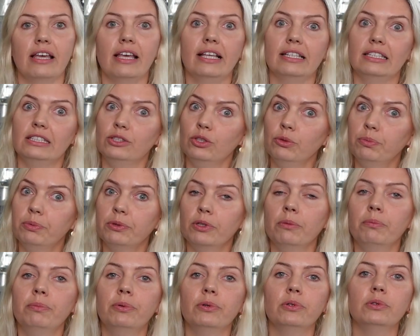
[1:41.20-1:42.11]
it's super
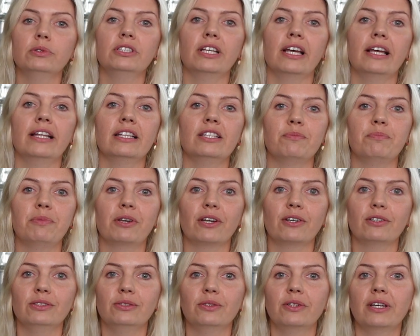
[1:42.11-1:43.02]
important
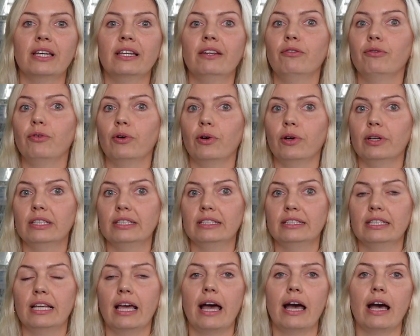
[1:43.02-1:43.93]
because you can avoid
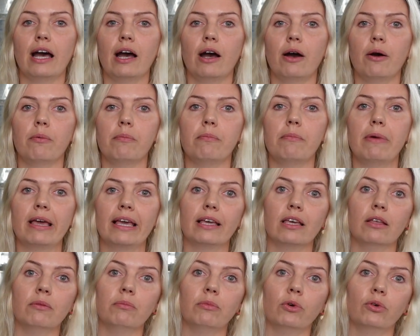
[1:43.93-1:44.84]

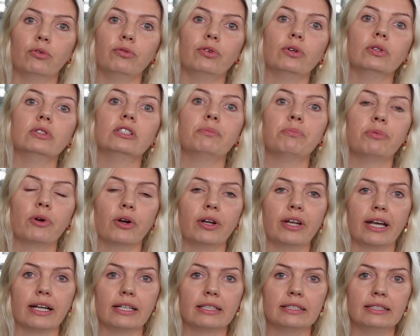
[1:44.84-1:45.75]
making more faulty
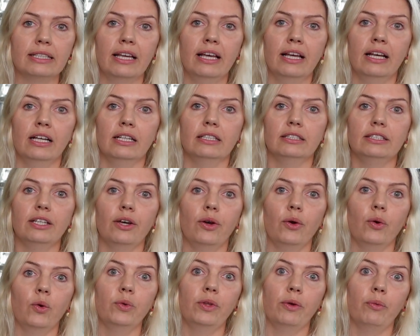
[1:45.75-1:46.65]
products.
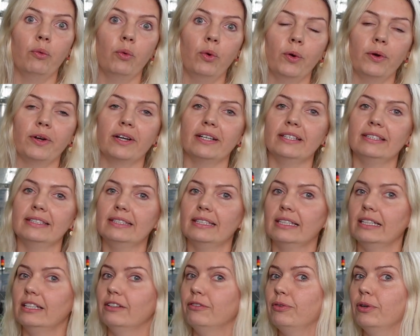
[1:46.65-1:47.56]
So the workers
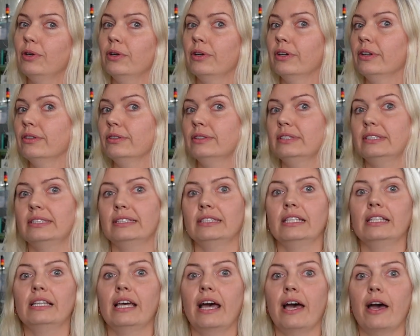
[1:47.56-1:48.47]
see the photos,
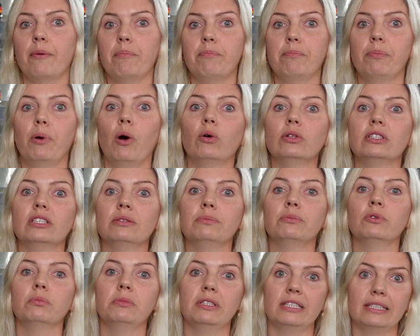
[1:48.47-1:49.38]
see the
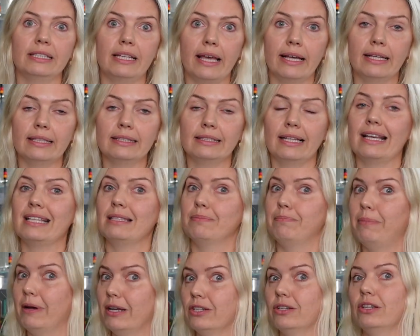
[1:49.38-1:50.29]
possible mistakes,
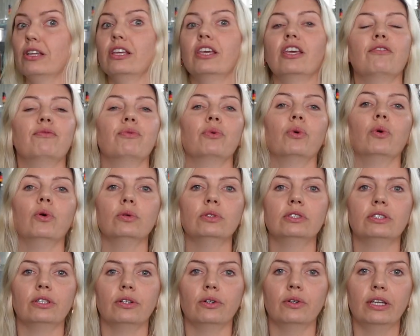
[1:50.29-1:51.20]
especially if you
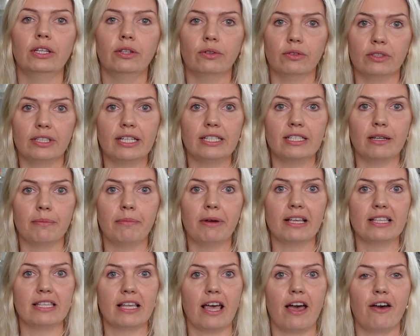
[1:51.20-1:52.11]
also in your
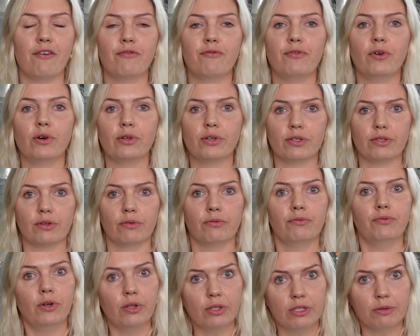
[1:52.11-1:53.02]
database have photos of
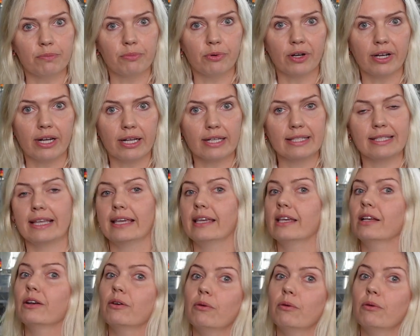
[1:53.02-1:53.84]
faulty products. They can